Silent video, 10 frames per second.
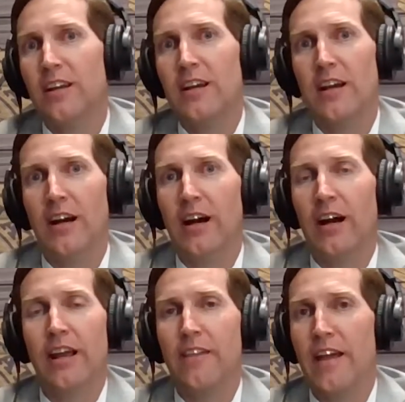
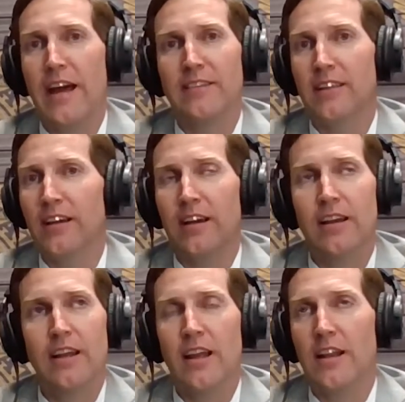And that
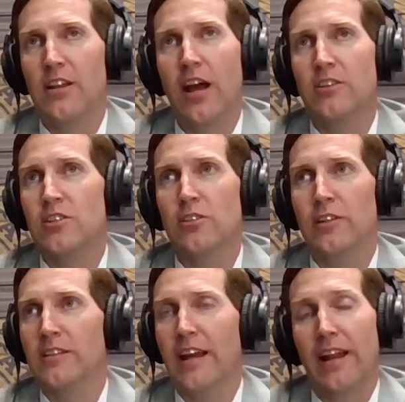I just
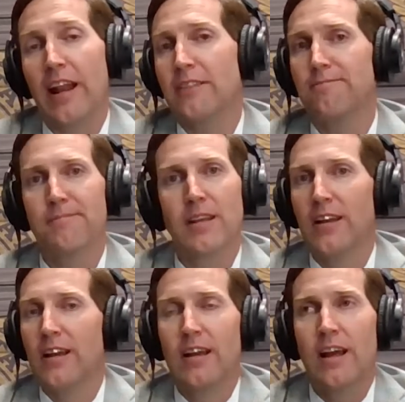look at that, and
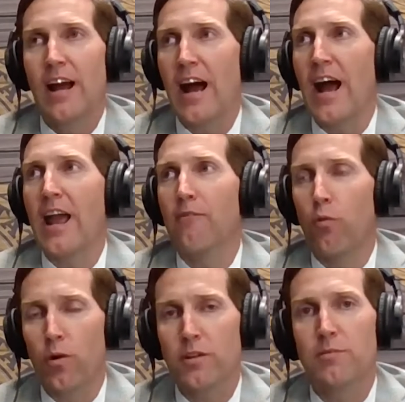I
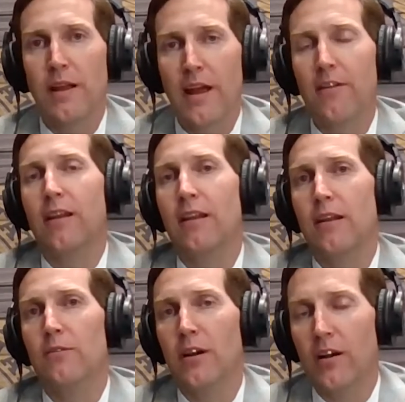have worked
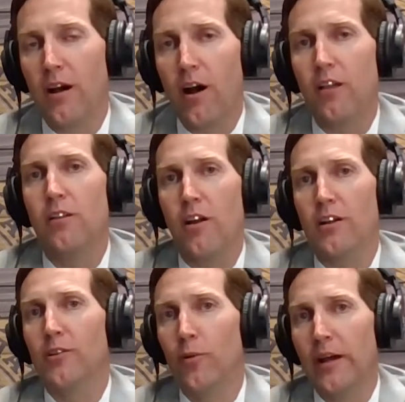all
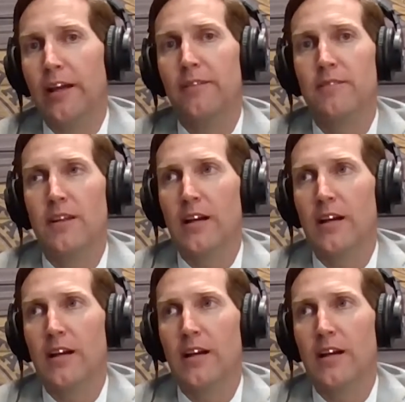along the way.